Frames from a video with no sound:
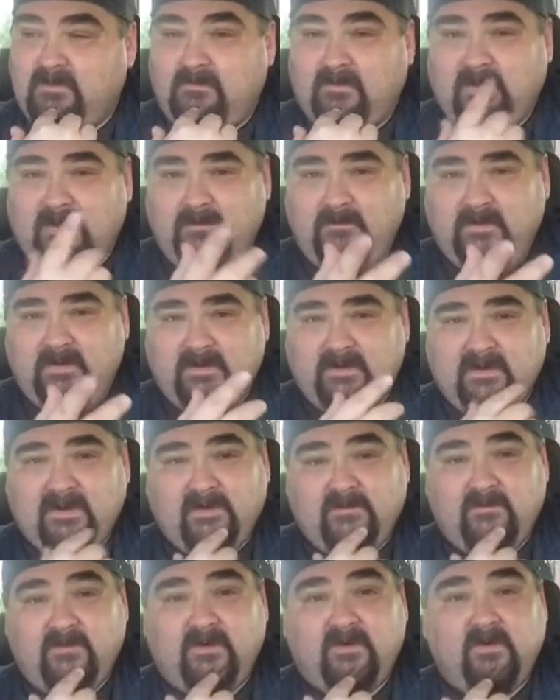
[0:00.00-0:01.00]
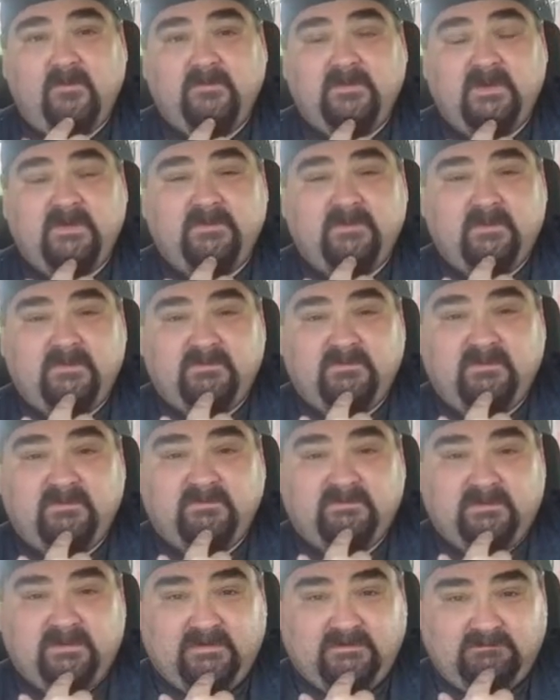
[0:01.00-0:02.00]
Well, I went and got one at Home Depot
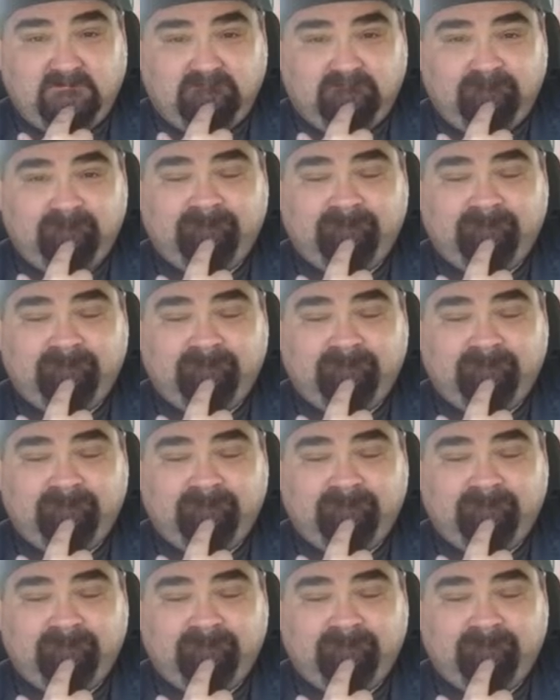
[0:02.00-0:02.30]
just now,